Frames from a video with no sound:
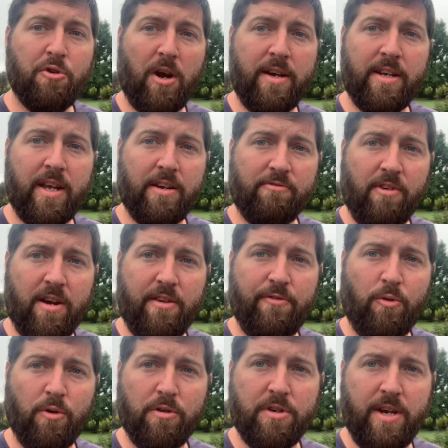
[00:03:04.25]
I'm trying to get it
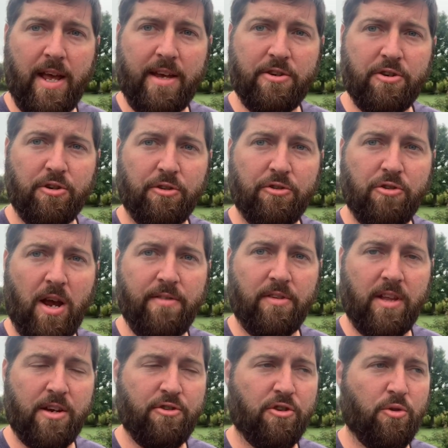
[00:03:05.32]
ready for National
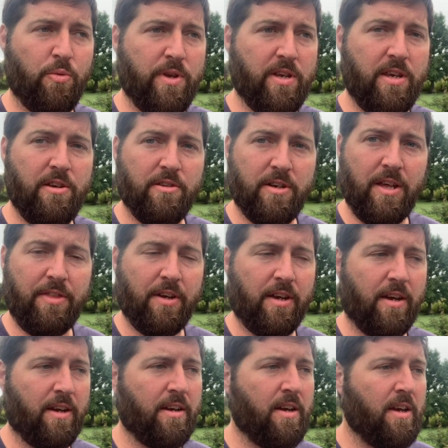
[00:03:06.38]
Drive Electric Week here in
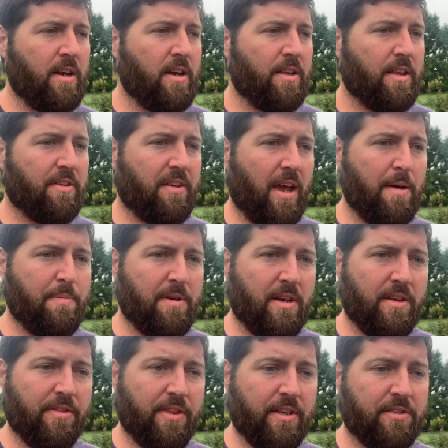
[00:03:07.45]
Ithaca that's
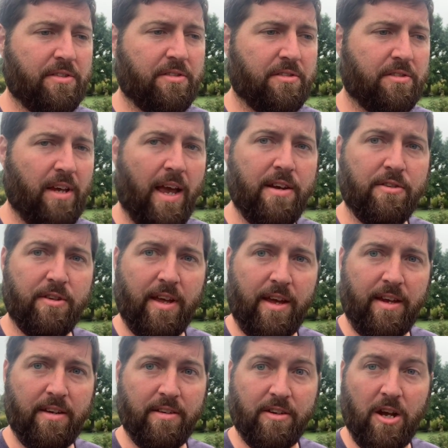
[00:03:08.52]
happening this
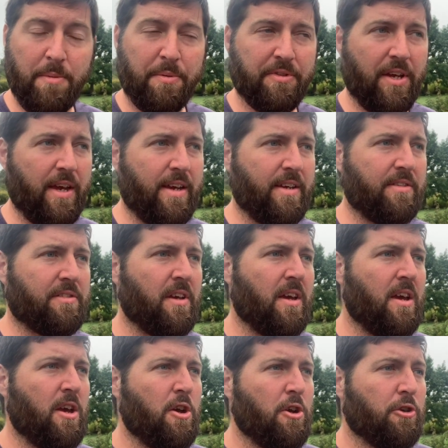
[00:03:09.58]
Saturday in a couple days.
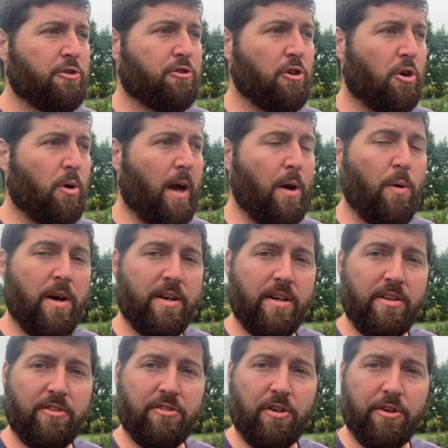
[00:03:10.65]
So I
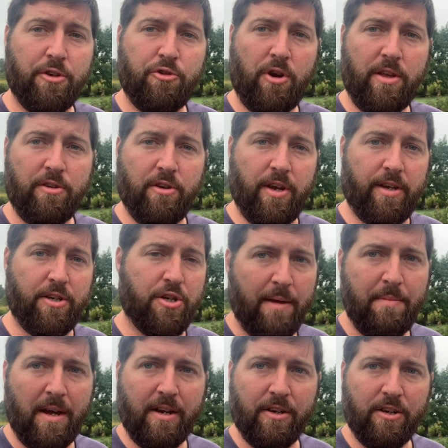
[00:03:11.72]
want to install the trailer hitch.
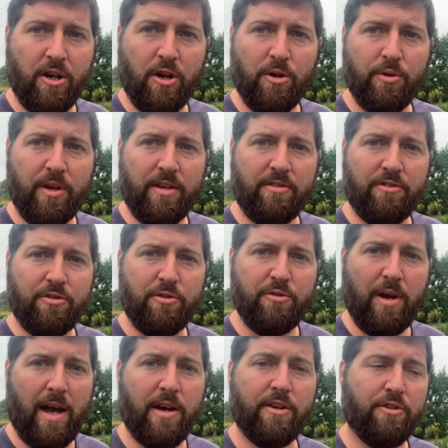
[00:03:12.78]
I'm not going to go
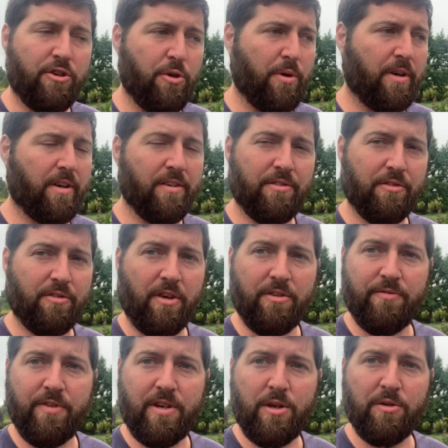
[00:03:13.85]
into how to do it because there's
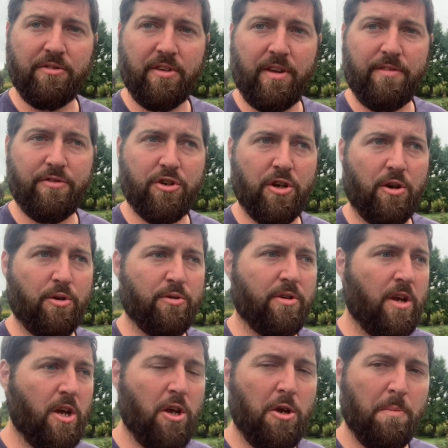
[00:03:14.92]
other videos that have shown,